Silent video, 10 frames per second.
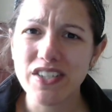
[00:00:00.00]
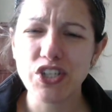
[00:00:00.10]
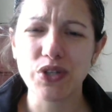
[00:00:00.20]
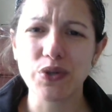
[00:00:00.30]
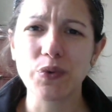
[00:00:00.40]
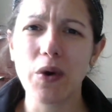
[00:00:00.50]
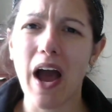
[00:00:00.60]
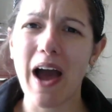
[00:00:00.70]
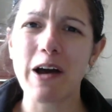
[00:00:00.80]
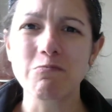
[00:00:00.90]
to
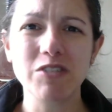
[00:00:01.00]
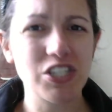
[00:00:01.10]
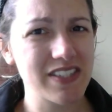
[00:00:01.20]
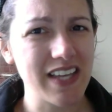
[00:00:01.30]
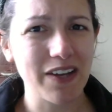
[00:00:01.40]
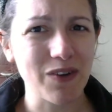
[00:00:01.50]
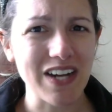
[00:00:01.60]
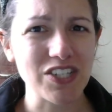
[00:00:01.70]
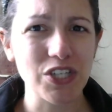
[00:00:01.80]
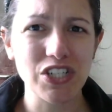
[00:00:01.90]
just say
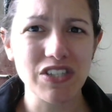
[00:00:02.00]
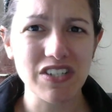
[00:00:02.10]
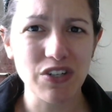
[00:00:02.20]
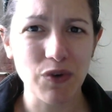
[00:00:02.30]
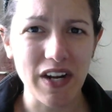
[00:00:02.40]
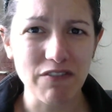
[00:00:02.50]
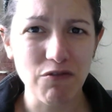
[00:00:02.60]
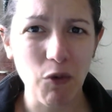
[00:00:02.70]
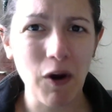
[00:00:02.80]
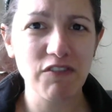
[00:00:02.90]
congratulations to grade
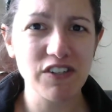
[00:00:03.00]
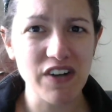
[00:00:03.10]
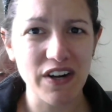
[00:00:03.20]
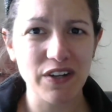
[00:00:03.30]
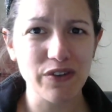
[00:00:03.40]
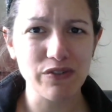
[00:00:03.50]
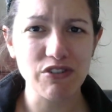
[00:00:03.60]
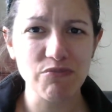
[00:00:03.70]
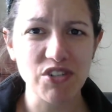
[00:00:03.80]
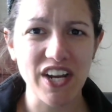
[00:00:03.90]
4 for starting a
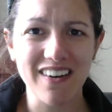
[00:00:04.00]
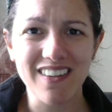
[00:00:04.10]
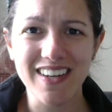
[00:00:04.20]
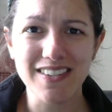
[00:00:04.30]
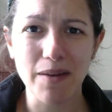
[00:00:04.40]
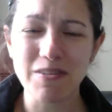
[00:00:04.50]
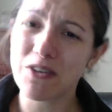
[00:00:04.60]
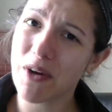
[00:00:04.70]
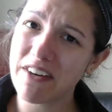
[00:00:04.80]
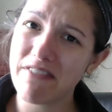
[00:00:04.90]
YouTube channel, except in
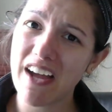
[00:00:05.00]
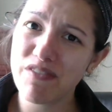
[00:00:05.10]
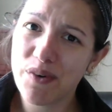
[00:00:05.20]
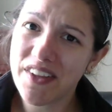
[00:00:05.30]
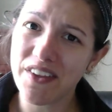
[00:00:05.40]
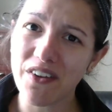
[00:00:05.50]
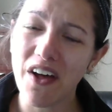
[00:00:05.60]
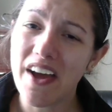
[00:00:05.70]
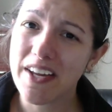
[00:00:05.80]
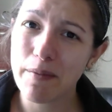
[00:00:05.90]
grade 5, we're a little
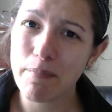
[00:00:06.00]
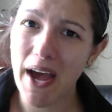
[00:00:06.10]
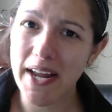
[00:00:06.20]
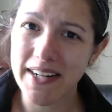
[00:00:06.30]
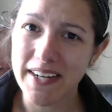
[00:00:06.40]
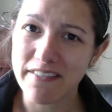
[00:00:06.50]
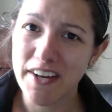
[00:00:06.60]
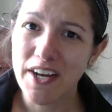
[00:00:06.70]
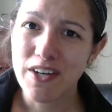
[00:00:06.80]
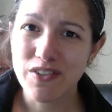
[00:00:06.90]
competitive.
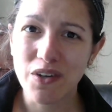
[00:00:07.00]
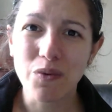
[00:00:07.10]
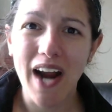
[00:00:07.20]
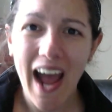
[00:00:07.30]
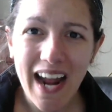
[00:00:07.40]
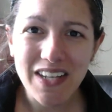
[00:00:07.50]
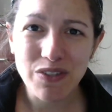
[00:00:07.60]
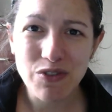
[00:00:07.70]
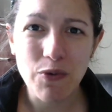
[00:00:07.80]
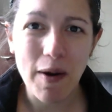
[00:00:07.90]
So we're adding you
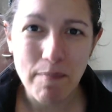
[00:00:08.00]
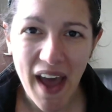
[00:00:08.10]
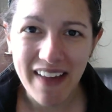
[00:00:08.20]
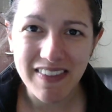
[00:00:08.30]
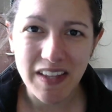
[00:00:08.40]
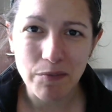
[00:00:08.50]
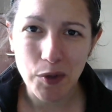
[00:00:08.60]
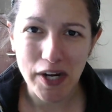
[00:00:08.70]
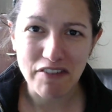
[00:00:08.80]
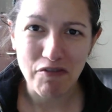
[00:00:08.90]
to our Mad Lib
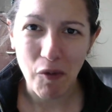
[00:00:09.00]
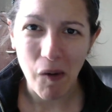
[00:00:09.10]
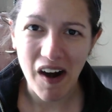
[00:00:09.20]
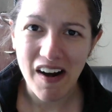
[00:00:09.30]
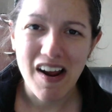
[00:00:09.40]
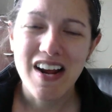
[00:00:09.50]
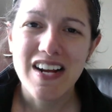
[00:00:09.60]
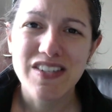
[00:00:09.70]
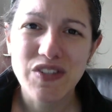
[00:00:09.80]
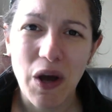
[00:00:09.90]
grade 4.
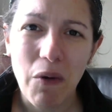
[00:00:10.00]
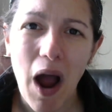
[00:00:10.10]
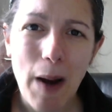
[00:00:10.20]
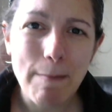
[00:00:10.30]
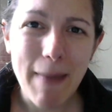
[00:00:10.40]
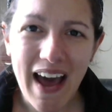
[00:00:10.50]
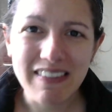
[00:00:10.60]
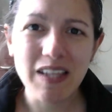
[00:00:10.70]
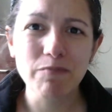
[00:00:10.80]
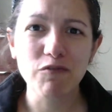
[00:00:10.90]
So our Mad
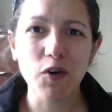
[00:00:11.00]
Lib for